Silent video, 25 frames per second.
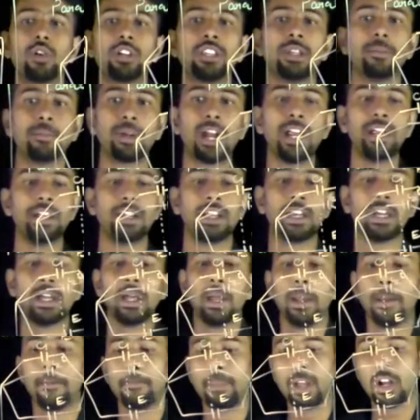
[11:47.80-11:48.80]
for them, right?
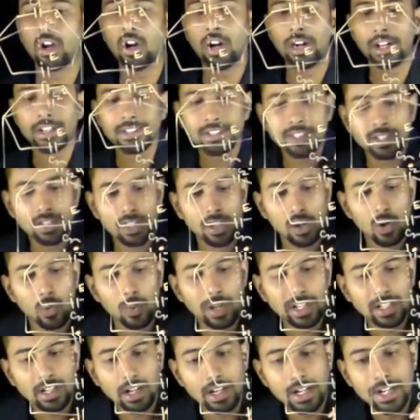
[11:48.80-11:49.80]
Because
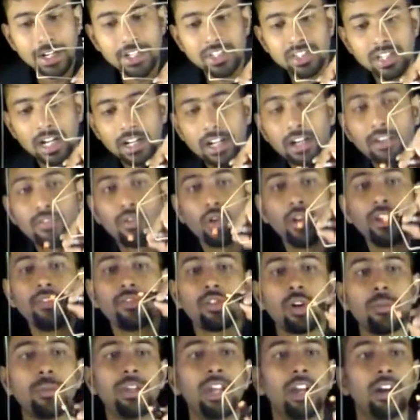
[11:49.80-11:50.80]
when current started flowing
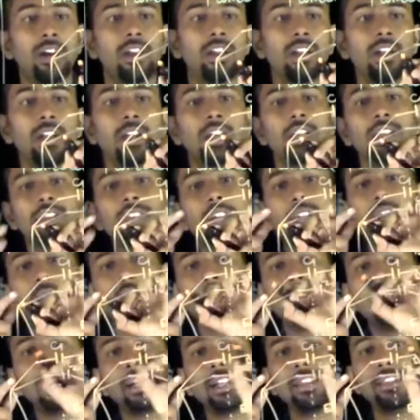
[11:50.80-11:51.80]
from here, the
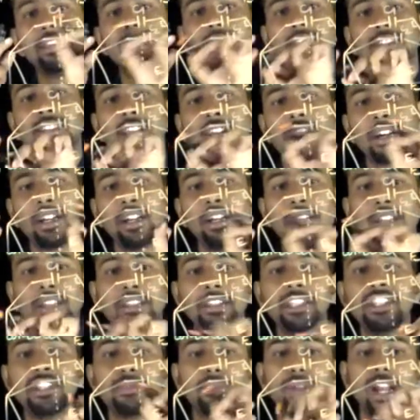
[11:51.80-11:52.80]
current in this, the current in
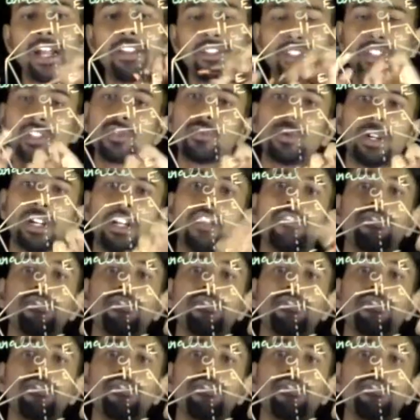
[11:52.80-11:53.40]
these branches were